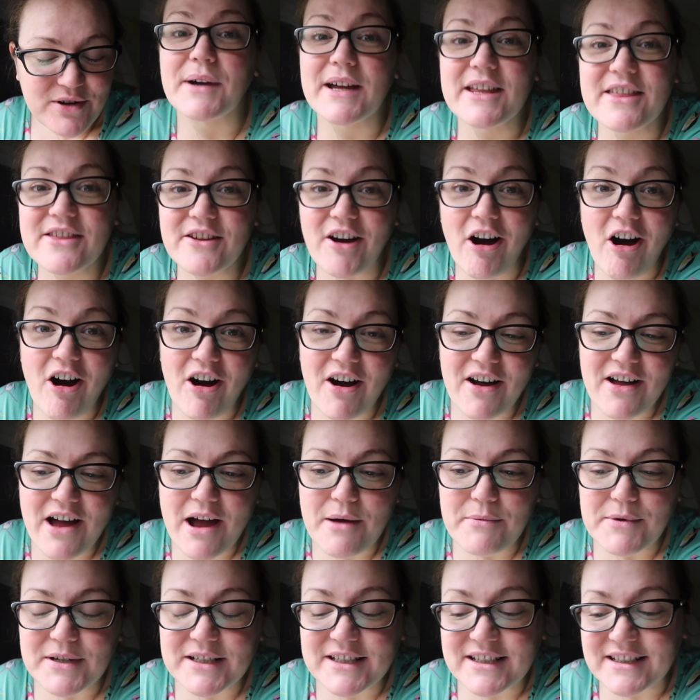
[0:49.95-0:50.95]
I thought
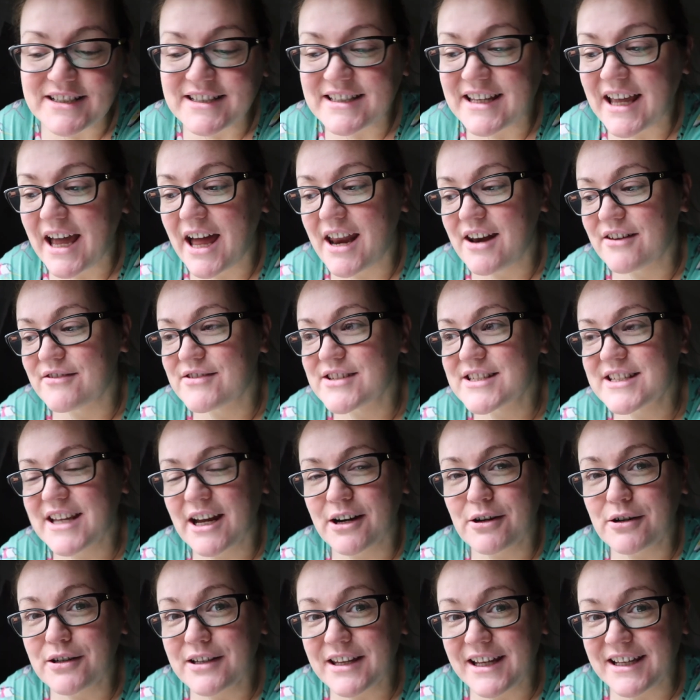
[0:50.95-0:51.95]
I would just kind of
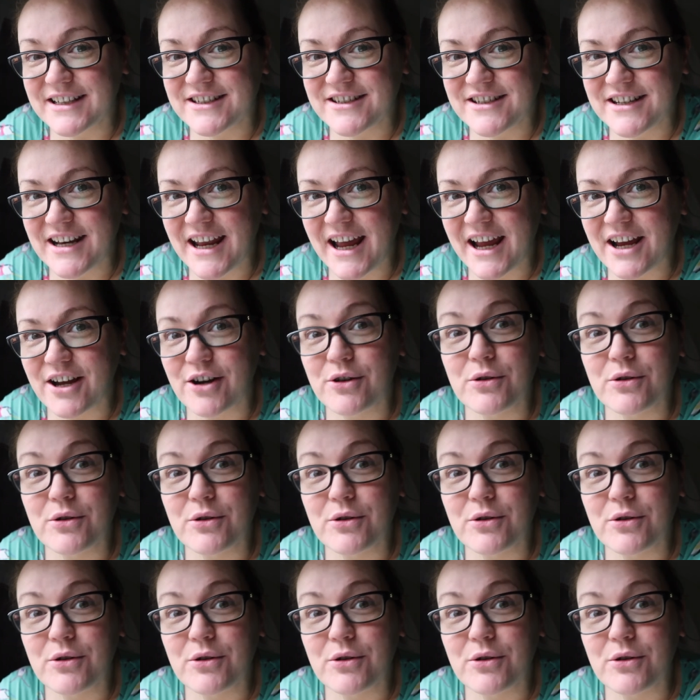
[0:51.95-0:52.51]
scour the internet,